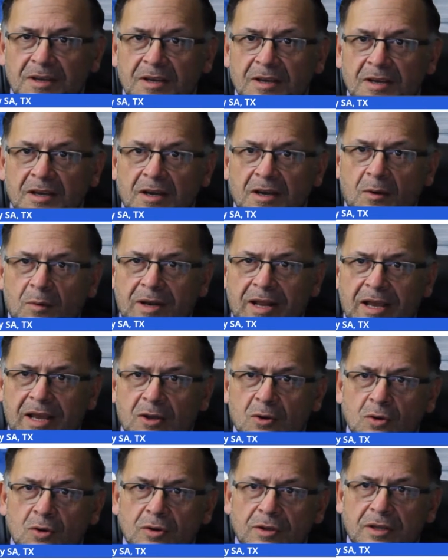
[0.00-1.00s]
When I
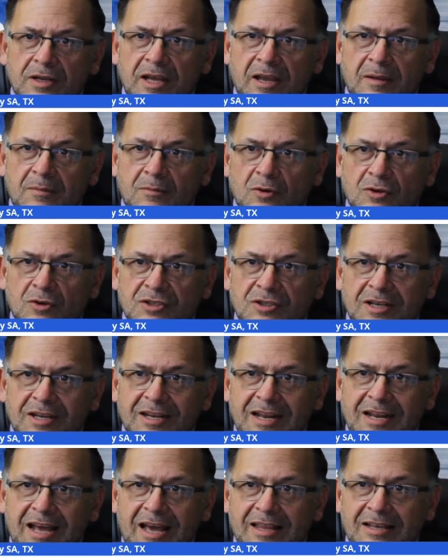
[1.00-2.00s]
Google the name, no sale
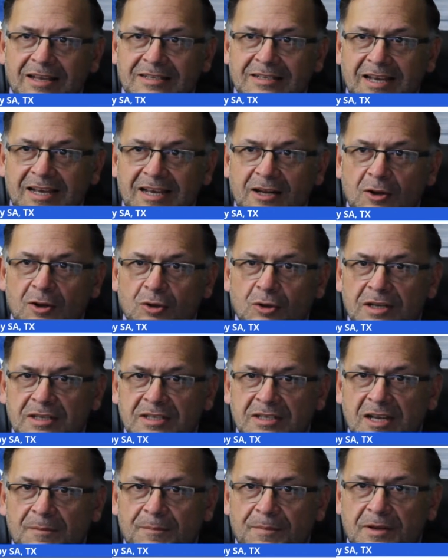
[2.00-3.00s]
nada. Salen otras
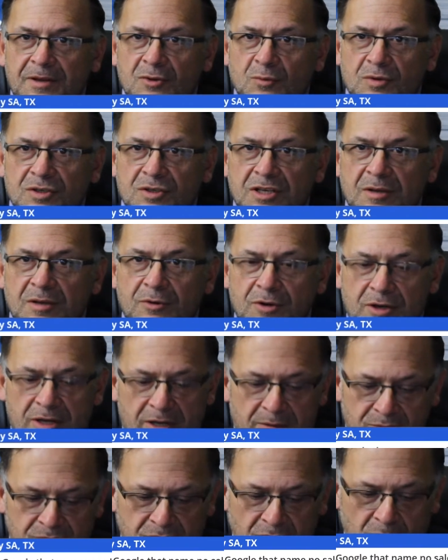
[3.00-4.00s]
companies with similar
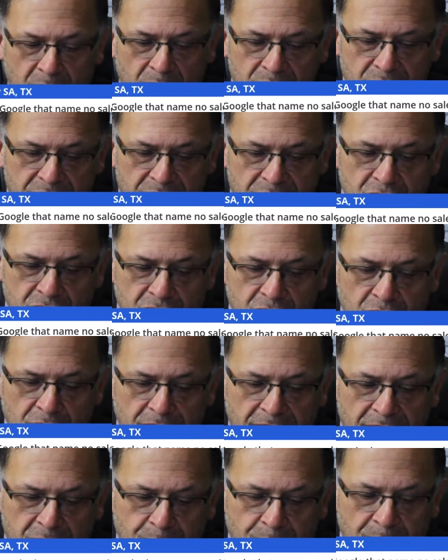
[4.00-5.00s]
names. No. Digital
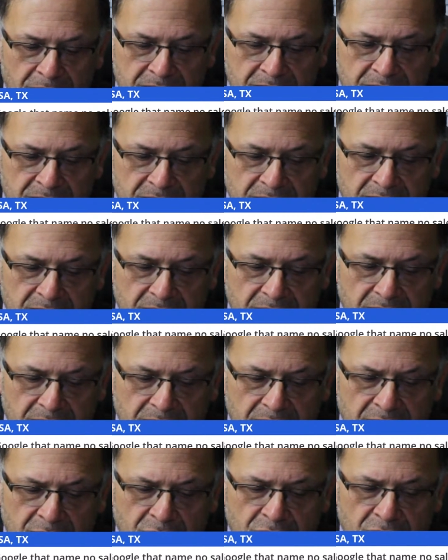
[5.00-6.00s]
Enterprise
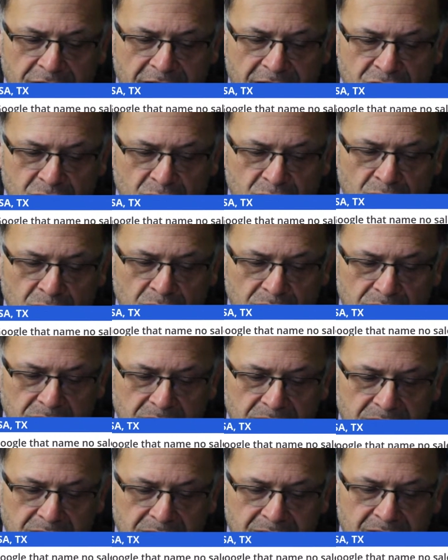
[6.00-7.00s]
International,
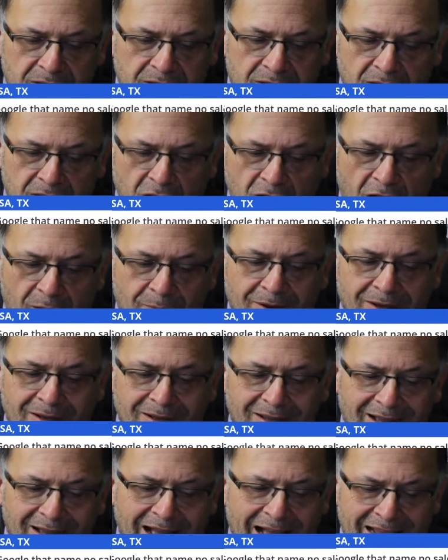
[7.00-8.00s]
comma,
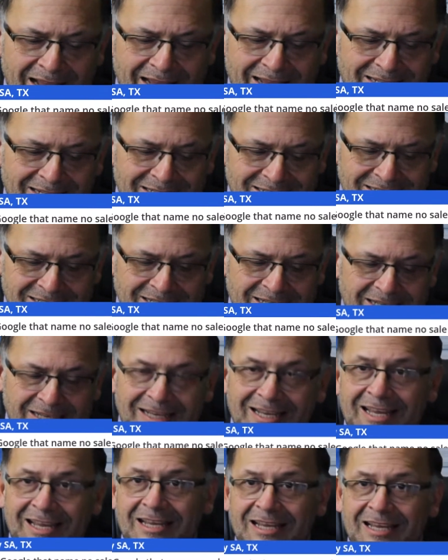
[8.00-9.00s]
INC,
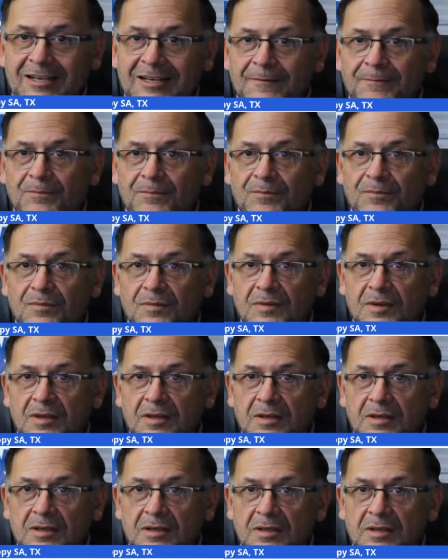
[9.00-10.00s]
Inc.
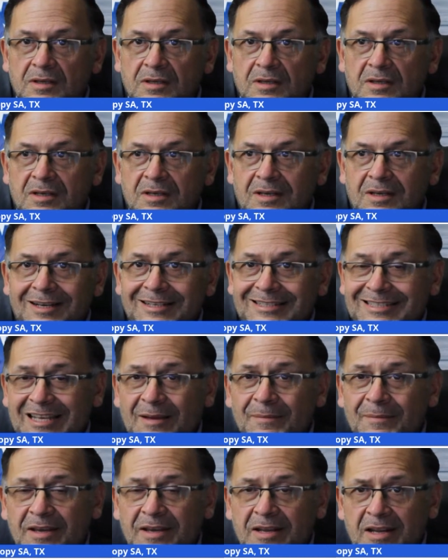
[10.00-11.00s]
Send
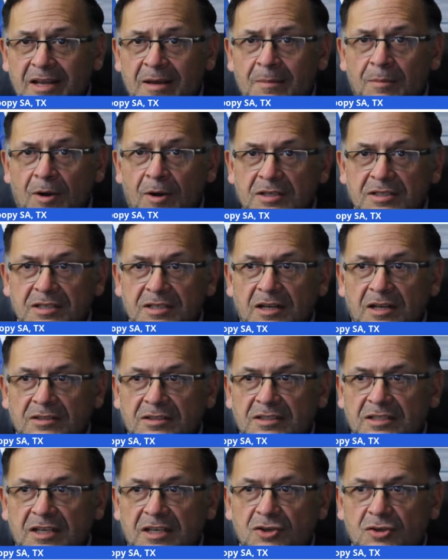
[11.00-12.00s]
me an inbox and I'll
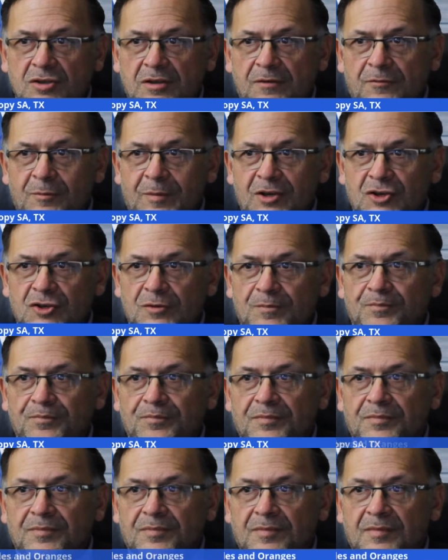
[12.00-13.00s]
send you the information.
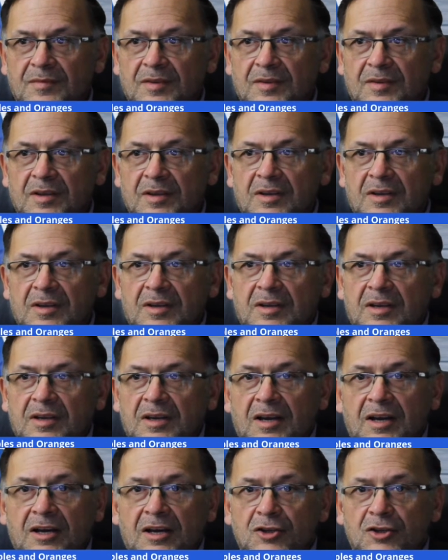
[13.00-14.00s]

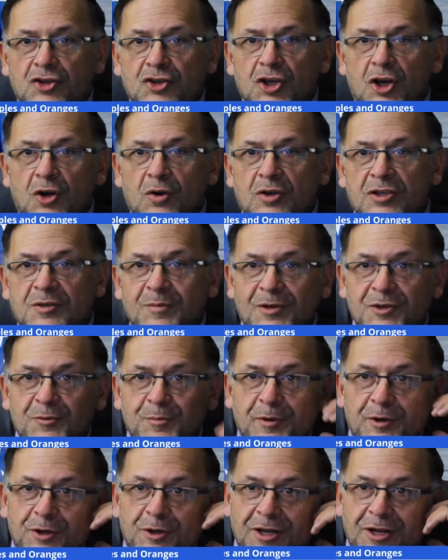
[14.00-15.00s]
The show is much
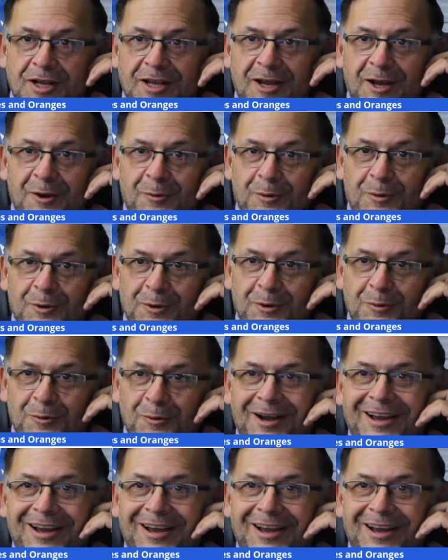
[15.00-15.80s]
better today. I wonder why.